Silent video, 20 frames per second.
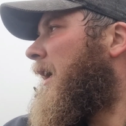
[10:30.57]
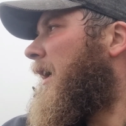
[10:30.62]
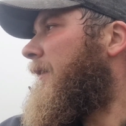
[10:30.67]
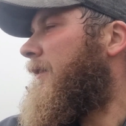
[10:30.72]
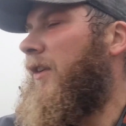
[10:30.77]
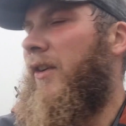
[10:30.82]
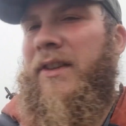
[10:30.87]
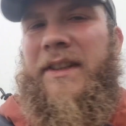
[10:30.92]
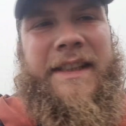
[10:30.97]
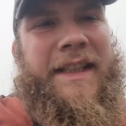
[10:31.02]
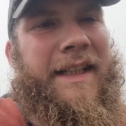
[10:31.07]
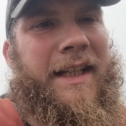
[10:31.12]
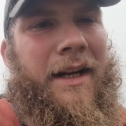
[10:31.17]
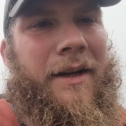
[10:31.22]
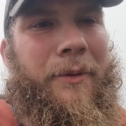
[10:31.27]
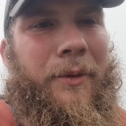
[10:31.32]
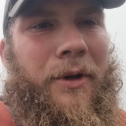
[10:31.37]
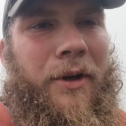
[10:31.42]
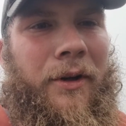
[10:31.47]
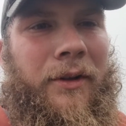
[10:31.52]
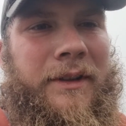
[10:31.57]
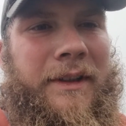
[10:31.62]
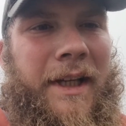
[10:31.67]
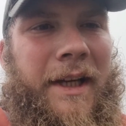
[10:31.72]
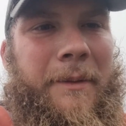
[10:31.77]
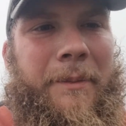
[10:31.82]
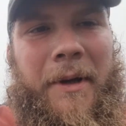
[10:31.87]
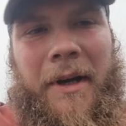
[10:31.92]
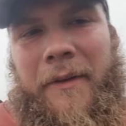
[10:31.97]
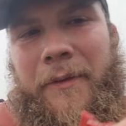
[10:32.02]
I've not seen anyone all
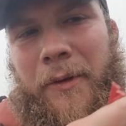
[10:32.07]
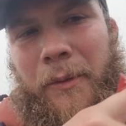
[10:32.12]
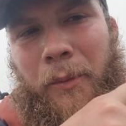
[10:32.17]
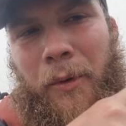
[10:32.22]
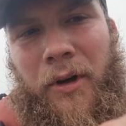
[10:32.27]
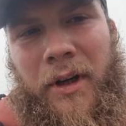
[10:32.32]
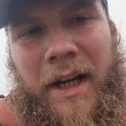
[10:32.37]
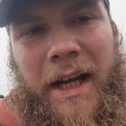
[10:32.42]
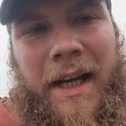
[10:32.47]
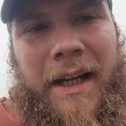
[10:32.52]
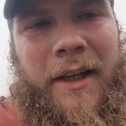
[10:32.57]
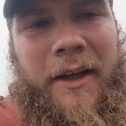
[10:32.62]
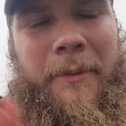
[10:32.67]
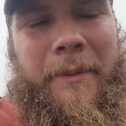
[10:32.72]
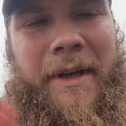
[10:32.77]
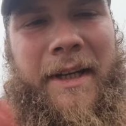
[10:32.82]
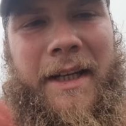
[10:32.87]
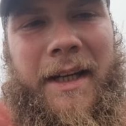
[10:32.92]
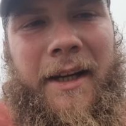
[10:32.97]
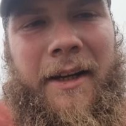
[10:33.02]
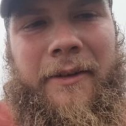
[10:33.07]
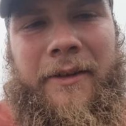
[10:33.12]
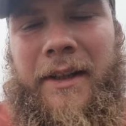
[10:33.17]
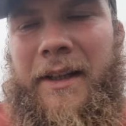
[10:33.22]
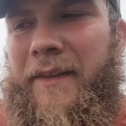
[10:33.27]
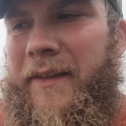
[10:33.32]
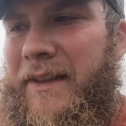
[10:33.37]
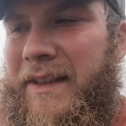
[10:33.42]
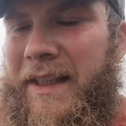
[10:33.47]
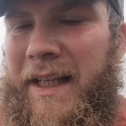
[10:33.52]
day apart from one guy coming down,
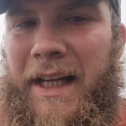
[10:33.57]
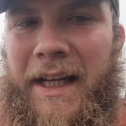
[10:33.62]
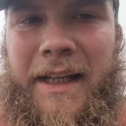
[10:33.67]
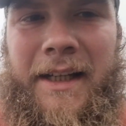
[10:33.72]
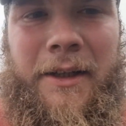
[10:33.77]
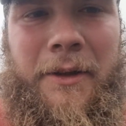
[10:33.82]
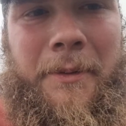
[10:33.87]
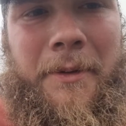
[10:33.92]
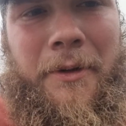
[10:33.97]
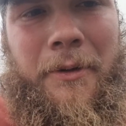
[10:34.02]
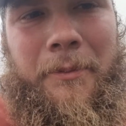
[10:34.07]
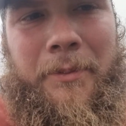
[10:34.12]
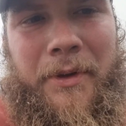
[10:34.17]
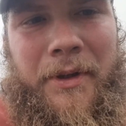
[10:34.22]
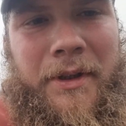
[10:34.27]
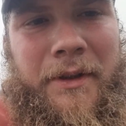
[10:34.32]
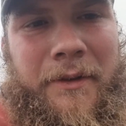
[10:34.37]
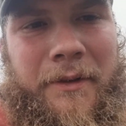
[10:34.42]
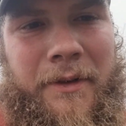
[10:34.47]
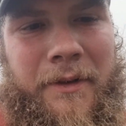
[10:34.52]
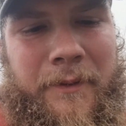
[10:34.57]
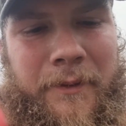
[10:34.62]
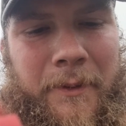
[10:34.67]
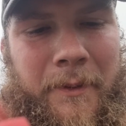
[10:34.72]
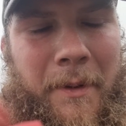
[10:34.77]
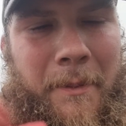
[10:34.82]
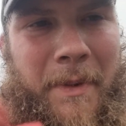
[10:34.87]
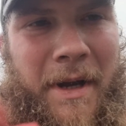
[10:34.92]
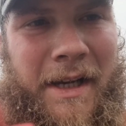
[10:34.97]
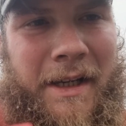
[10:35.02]
and there's a guy coming up
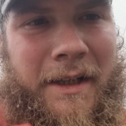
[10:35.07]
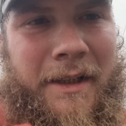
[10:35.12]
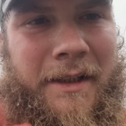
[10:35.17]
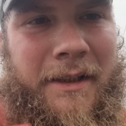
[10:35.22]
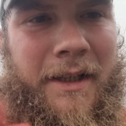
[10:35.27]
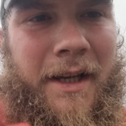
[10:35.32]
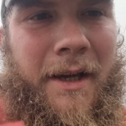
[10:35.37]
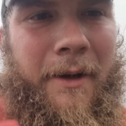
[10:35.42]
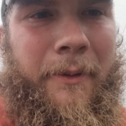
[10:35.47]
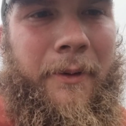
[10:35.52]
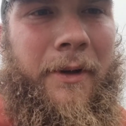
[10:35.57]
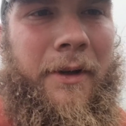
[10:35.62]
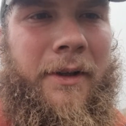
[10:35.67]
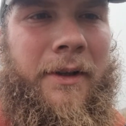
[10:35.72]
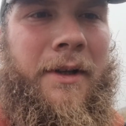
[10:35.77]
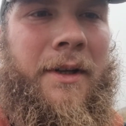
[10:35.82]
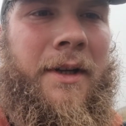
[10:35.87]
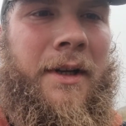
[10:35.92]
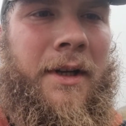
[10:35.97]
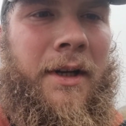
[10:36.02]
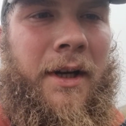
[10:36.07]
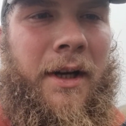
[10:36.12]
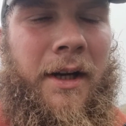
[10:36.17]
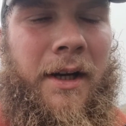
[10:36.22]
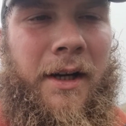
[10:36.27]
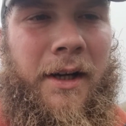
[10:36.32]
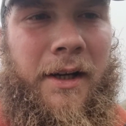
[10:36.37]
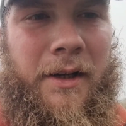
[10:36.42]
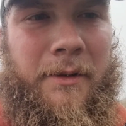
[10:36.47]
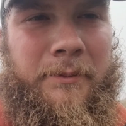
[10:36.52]
on the back now.
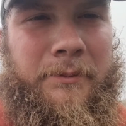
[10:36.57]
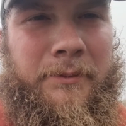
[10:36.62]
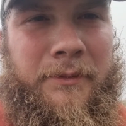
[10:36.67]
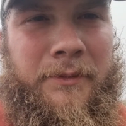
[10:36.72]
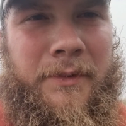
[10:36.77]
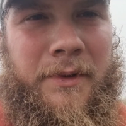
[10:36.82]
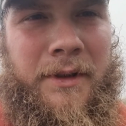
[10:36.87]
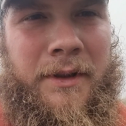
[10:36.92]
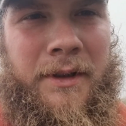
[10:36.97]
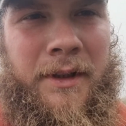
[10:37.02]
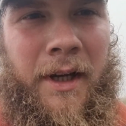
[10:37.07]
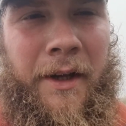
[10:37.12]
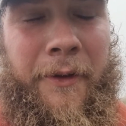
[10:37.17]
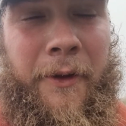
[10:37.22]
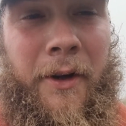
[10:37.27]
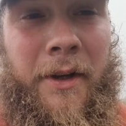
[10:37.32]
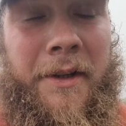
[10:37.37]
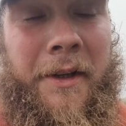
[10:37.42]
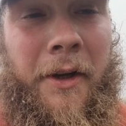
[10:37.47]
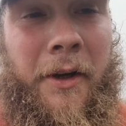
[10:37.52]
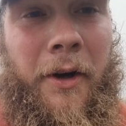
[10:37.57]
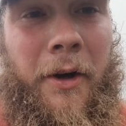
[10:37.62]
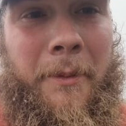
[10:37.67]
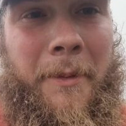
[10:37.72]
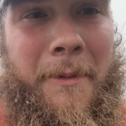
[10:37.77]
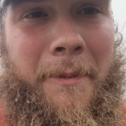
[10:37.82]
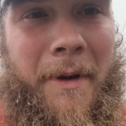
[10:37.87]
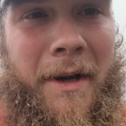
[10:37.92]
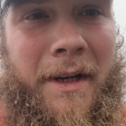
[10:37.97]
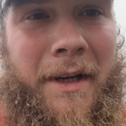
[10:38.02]
I thought he'd have caught
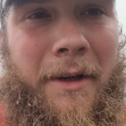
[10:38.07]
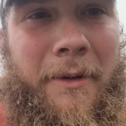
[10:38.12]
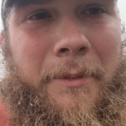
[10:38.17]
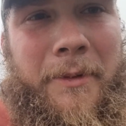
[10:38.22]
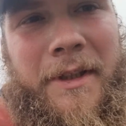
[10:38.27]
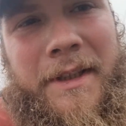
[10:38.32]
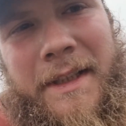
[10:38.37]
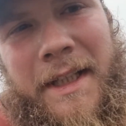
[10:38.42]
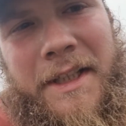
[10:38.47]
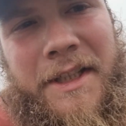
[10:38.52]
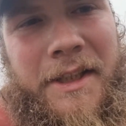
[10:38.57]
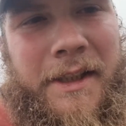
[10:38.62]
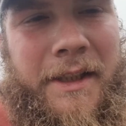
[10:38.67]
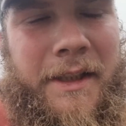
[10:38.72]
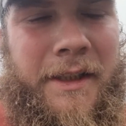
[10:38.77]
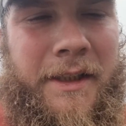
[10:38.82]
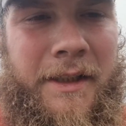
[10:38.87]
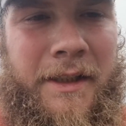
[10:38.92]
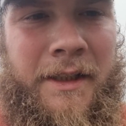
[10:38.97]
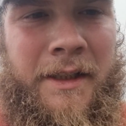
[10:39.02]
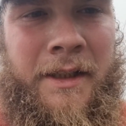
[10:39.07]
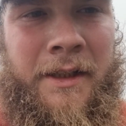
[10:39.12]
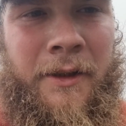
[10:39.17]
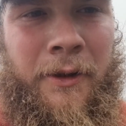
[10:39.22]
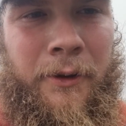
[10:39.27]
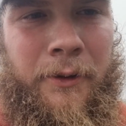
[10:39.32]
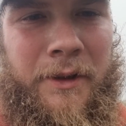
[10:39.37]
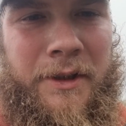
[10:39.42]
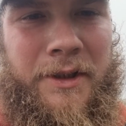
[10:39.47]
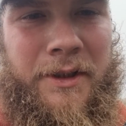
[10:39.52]
me by now, but he's actually
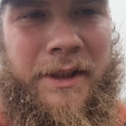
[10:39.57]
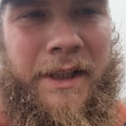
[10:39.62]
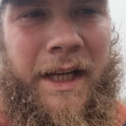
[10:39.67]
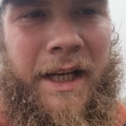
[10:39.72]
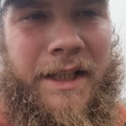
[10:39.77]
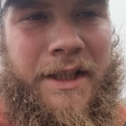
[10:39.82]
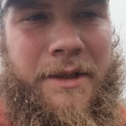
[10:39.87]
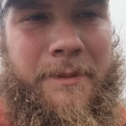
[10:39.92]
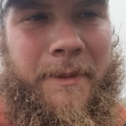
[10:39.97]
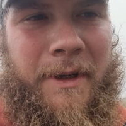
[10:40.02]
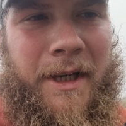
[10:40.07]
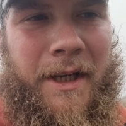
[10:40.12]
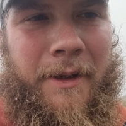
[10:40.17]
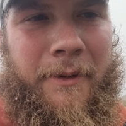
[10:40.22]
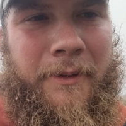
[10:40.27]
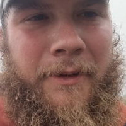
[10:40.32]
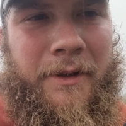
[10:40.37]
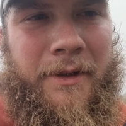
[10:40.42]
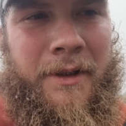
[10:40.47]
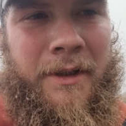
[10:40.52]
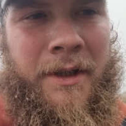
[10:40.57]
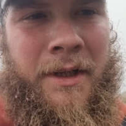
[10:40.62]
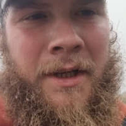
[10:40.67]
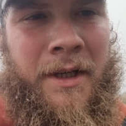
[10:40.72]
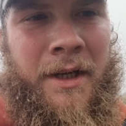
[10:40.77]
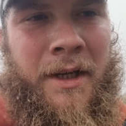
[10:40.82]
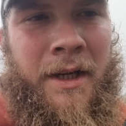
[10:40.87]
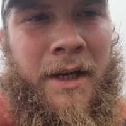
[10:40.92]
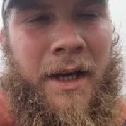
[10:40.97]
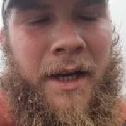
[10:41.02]
only just catching me now.
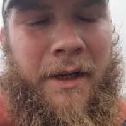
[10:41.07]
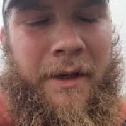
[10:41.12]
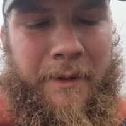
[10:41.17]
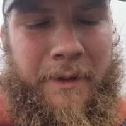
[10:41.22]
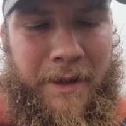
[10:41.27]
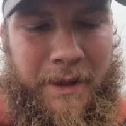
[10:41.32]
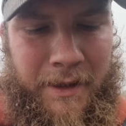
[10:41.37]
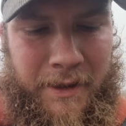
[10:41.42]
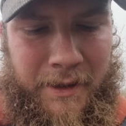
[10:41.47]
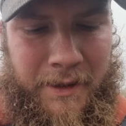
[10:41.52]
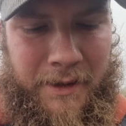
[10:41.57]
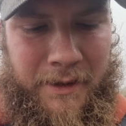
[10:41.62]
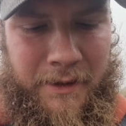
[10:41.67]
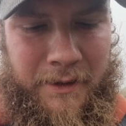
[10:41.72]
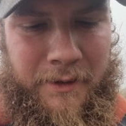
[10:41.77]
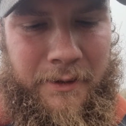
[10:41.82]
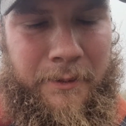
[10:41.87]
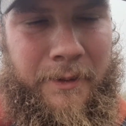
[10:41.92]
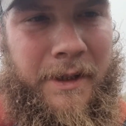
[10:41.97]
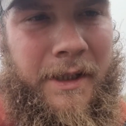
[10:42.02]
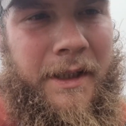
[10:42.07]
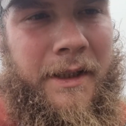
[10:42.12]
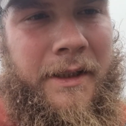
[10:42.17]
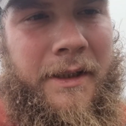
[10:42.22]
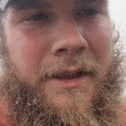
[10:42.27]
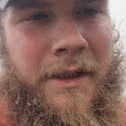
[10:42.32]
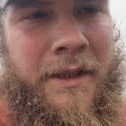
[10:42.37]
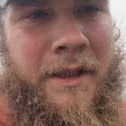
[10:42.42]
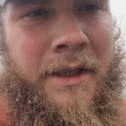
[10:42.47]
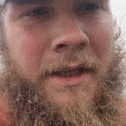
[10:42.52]
Anyway, so have
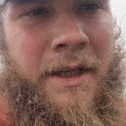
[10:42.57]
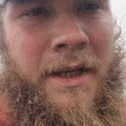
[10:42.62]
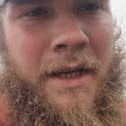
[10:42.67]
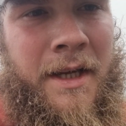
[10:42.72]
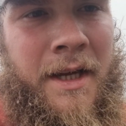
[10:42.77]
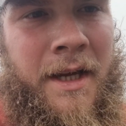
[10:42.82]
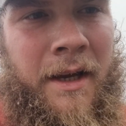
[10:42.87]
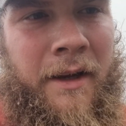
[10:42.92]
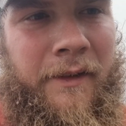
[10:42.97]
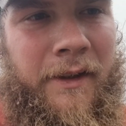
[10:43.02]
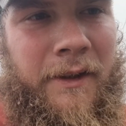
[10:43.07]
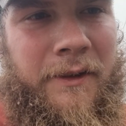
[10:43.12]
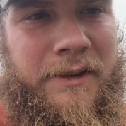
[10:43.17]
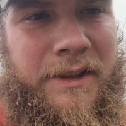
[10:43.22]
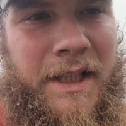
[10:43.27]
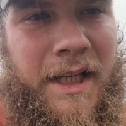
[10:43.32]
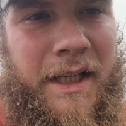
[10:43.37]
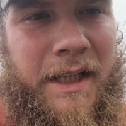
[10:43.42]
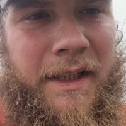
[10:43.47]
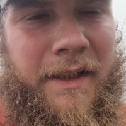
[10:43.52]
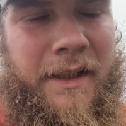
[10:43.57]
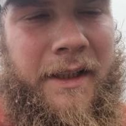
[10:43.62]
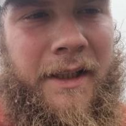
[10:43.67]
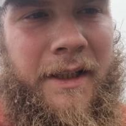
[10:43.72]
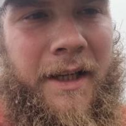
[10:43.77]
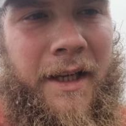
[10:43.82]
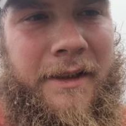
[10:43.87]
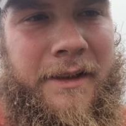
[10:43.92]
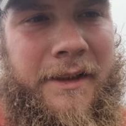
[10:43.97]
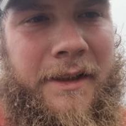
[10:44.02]
a little snack and then
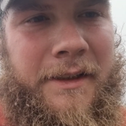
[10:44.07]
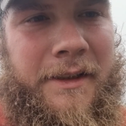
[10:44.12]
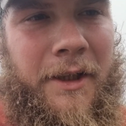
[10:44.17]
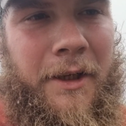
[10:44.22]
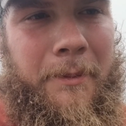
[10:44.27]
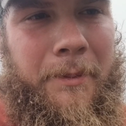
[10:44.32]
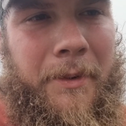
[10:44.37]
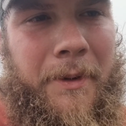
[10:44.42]
get to the top.